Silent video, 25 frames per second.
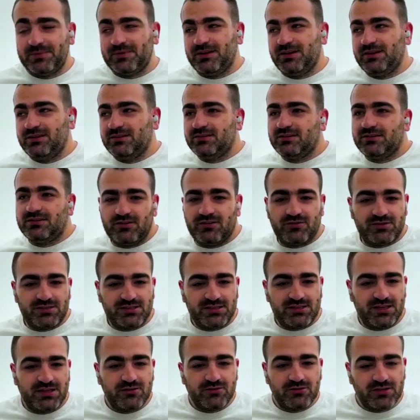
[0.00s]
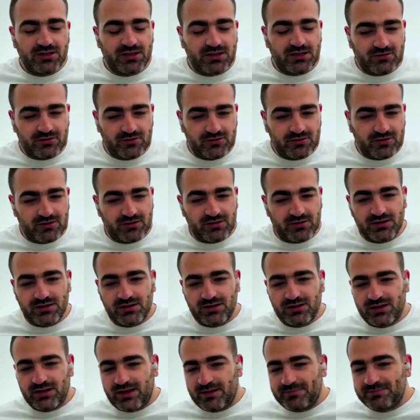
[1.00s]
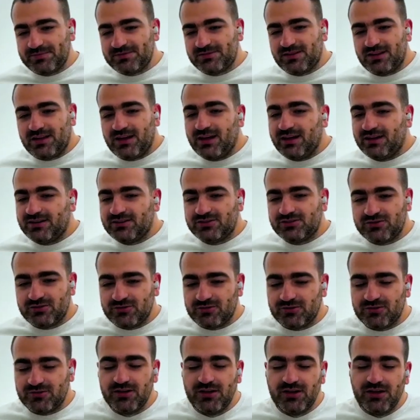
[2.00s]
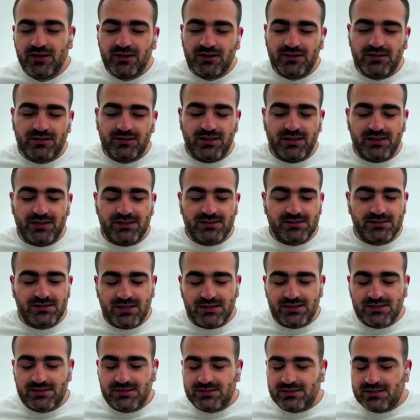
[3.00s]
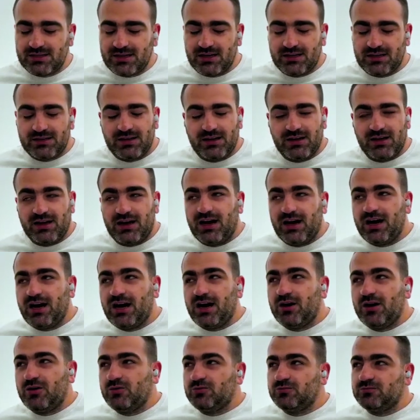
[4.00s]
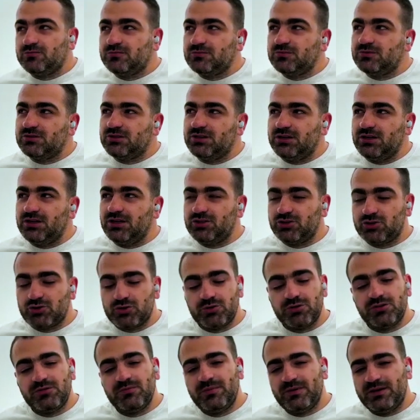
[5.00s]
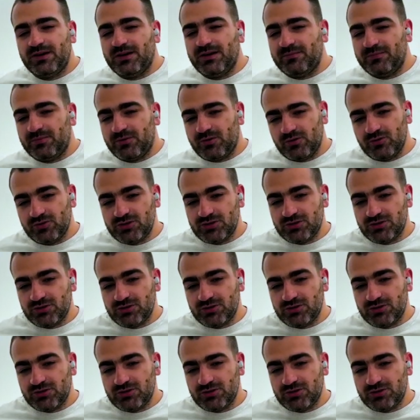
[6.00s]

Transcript: in the Singular or AppLovin. So that's how it should be approached